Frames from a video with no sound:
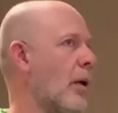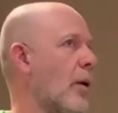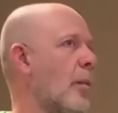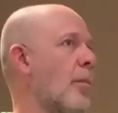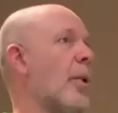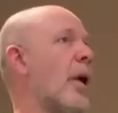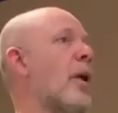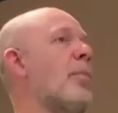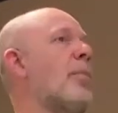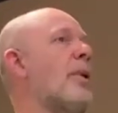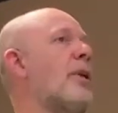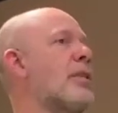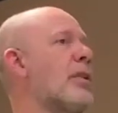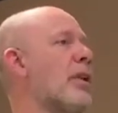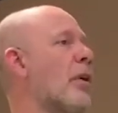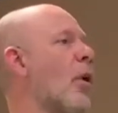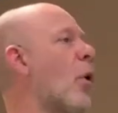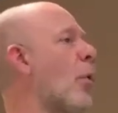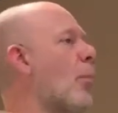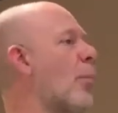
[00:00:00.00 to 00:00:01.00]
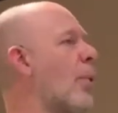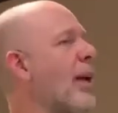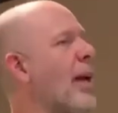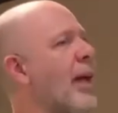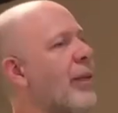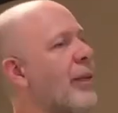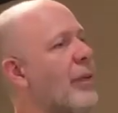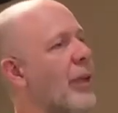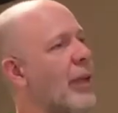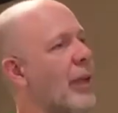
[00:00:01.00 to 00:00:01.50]
Maybe it's an open
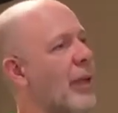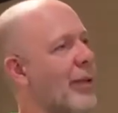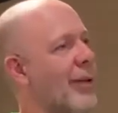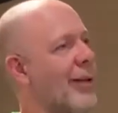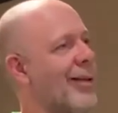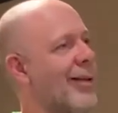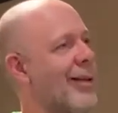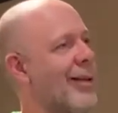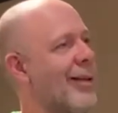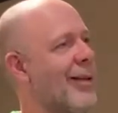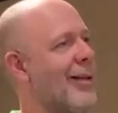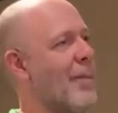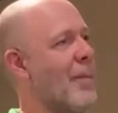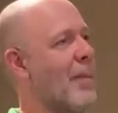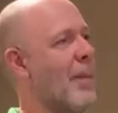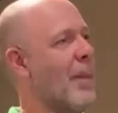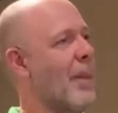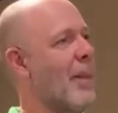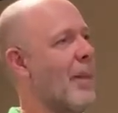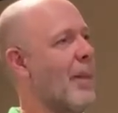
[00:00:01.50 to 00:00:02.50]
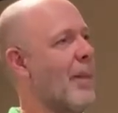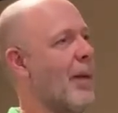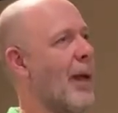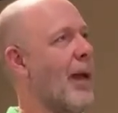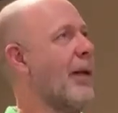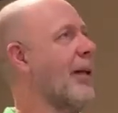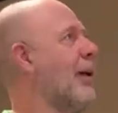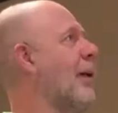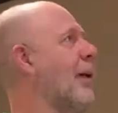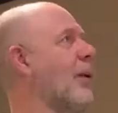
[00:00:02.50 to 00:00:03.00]
ending
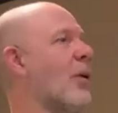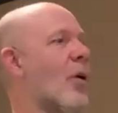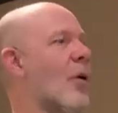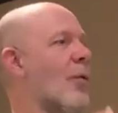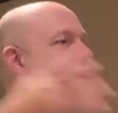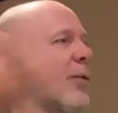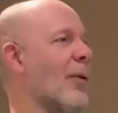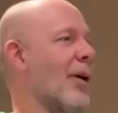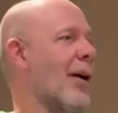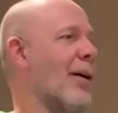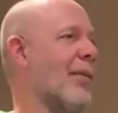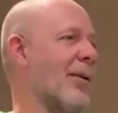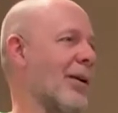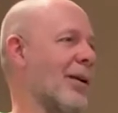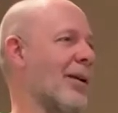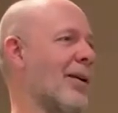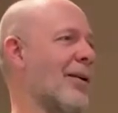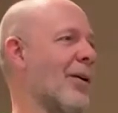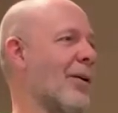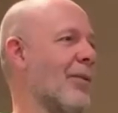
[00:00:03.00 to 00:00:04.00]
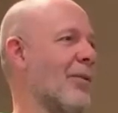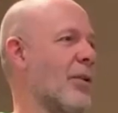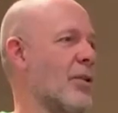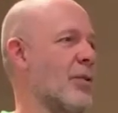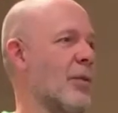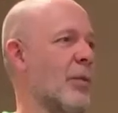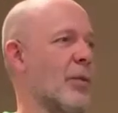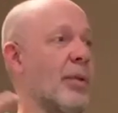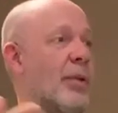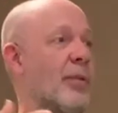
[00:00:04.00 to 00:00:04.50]
and can go forever, you know, which
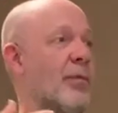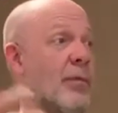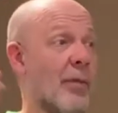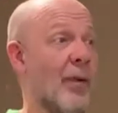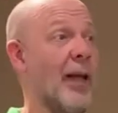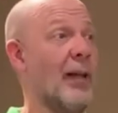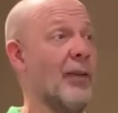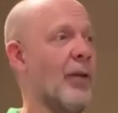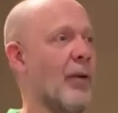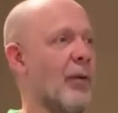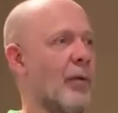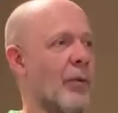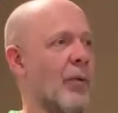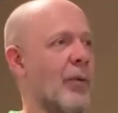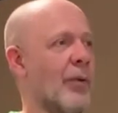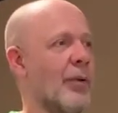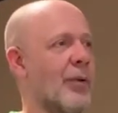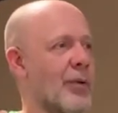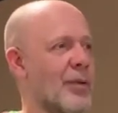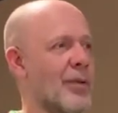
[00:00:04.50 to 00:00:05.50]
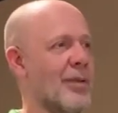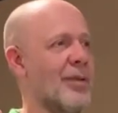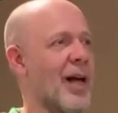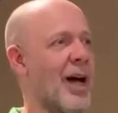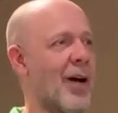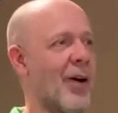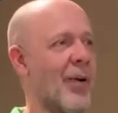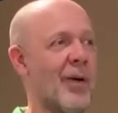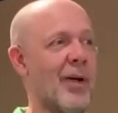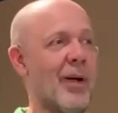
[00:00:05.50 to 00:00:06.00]
would be wonderful, because
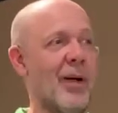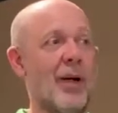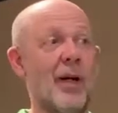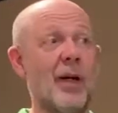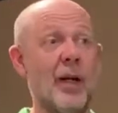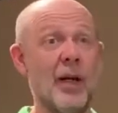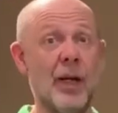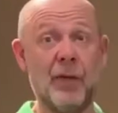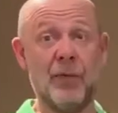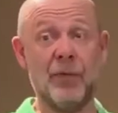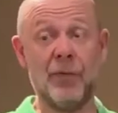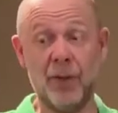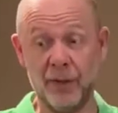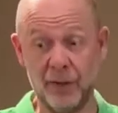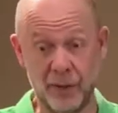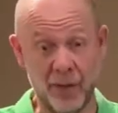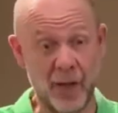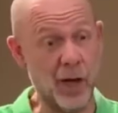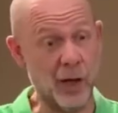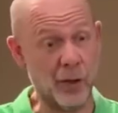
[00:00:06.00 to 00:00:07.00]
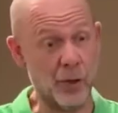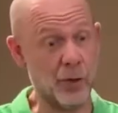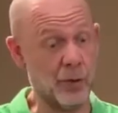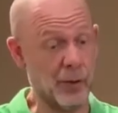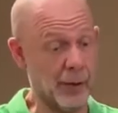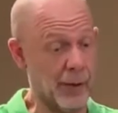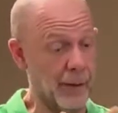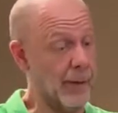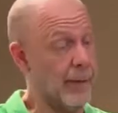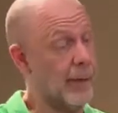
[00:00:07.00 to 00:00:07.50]
now if it
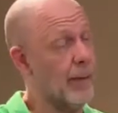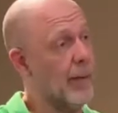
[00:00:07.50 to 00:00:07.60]
actually